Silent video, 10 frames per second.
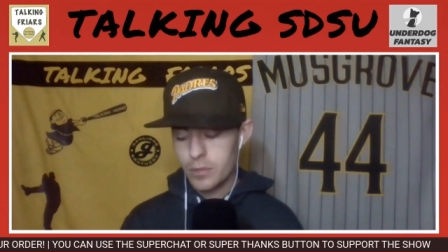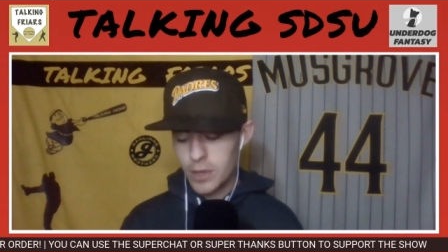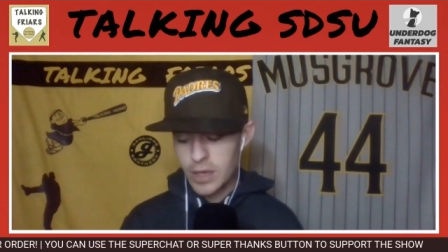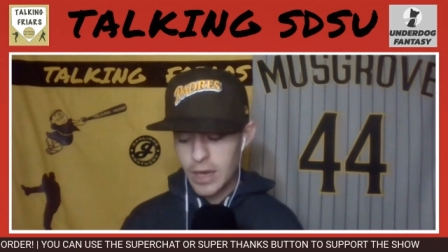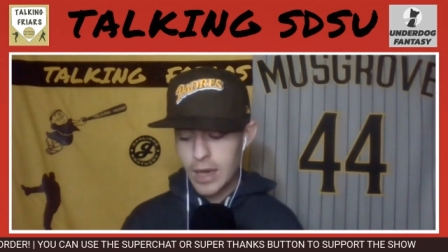
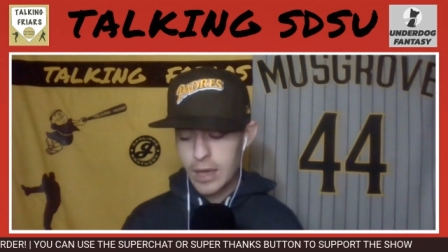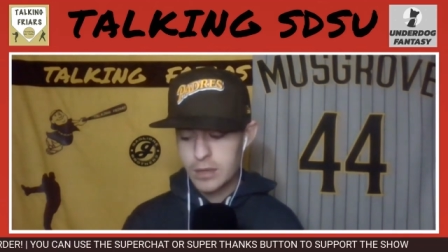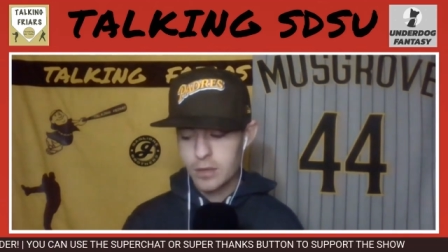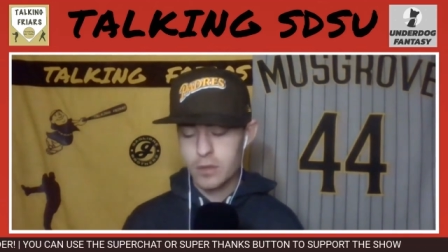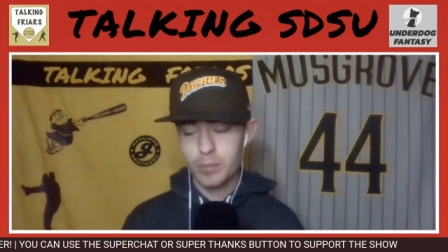the gas
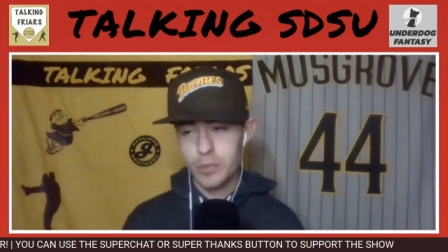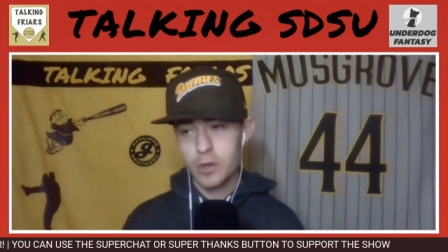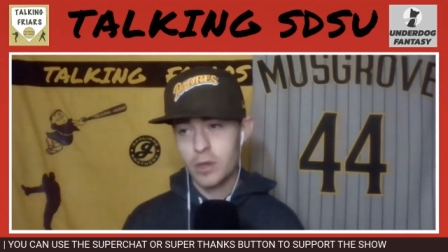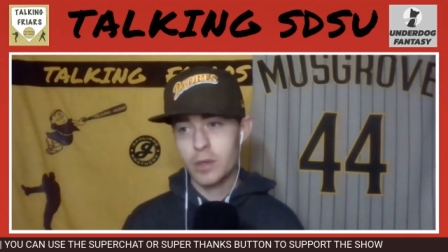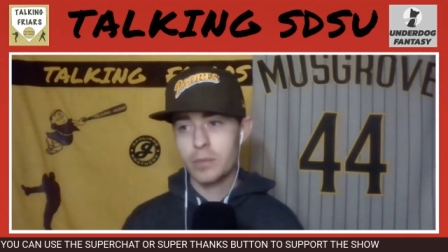or the,
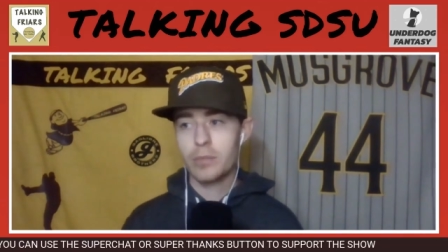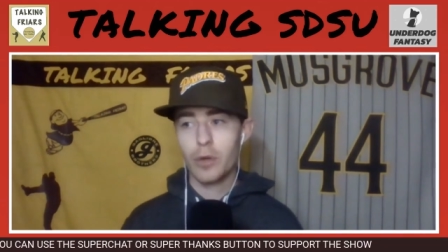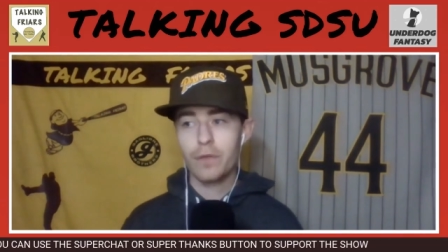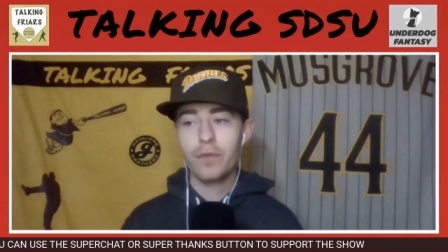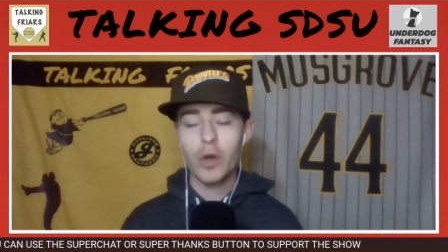the
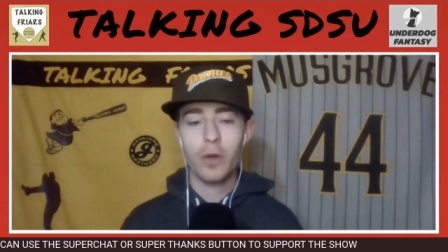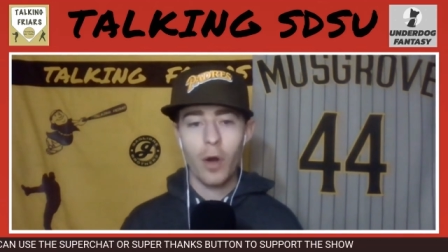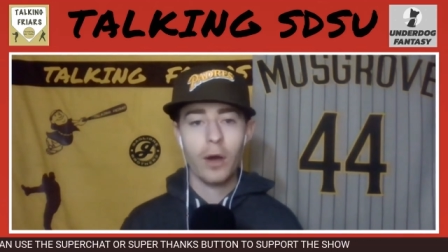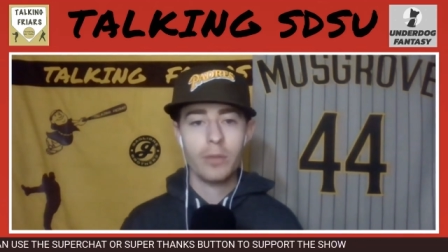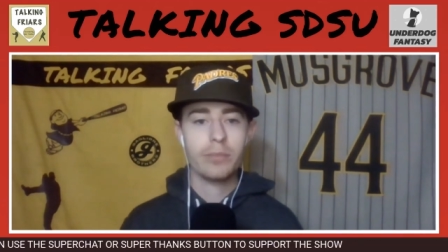their foot
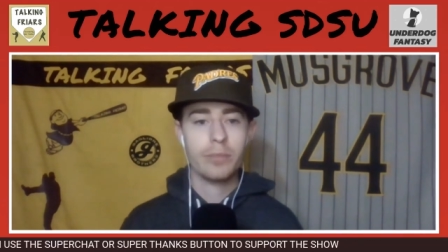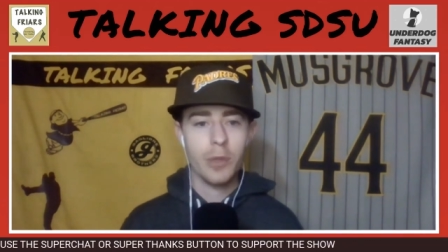on